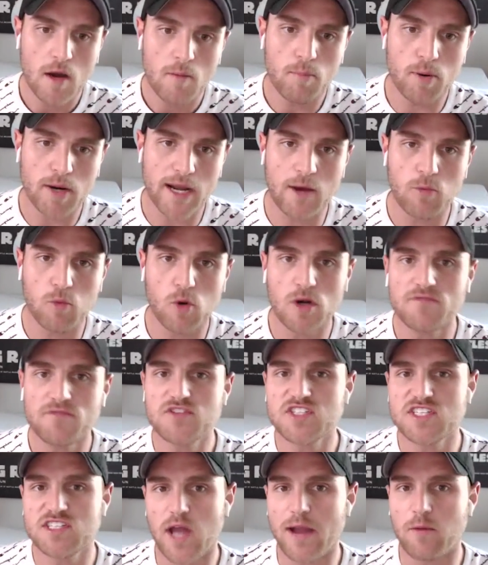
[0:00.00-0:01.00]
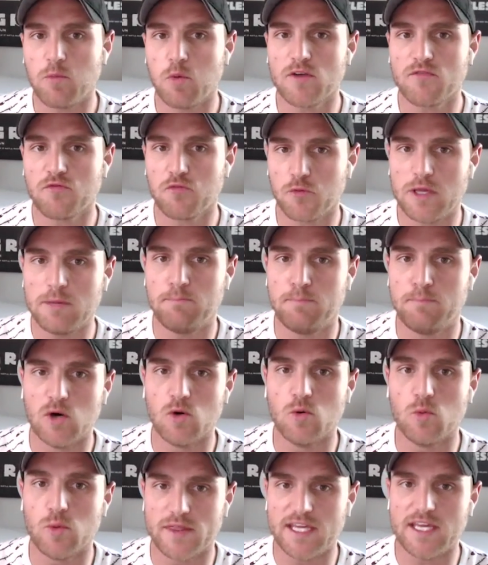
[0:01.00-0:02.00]
but I would have I would have
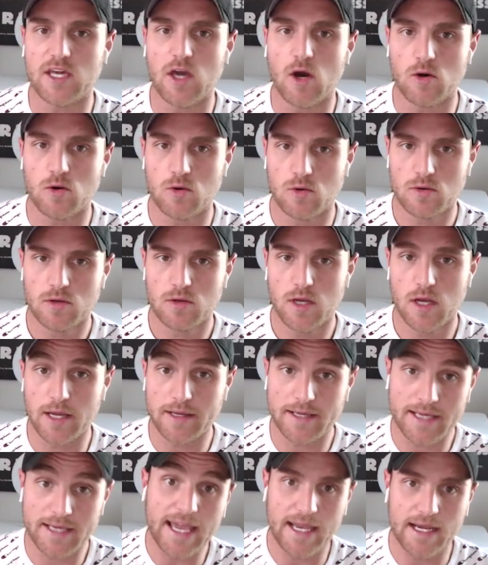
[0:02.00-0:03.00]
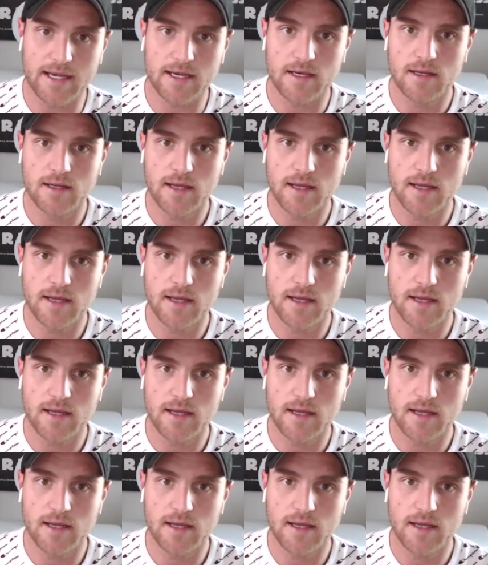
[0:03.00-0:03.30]
rebuilt with ego again.